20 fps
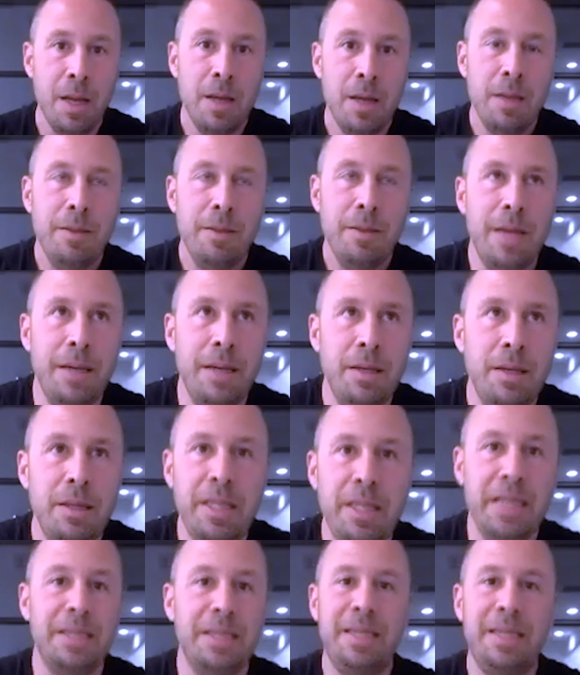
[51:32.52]
then
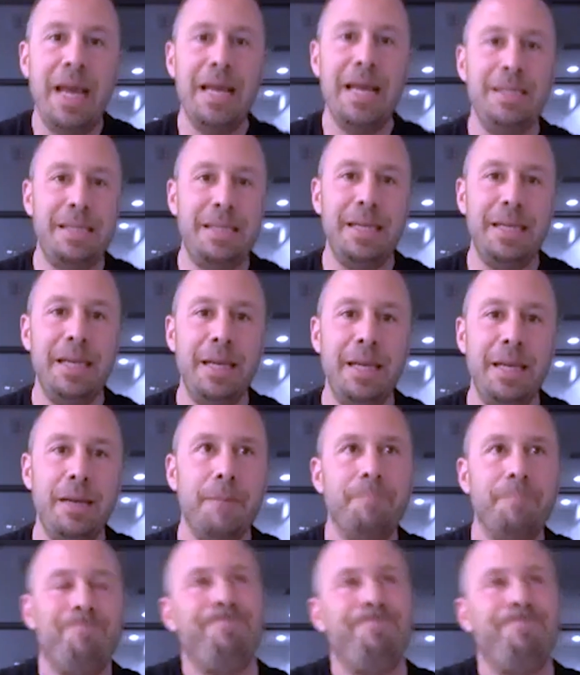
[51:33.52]
the intensity,
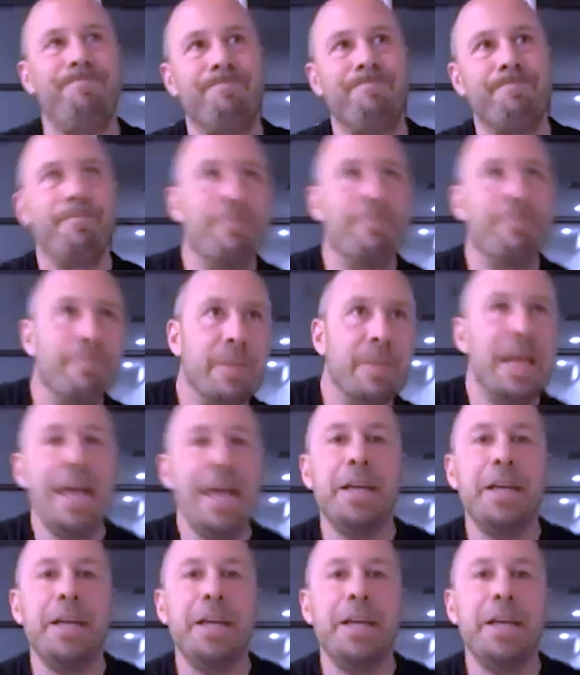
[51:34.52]
it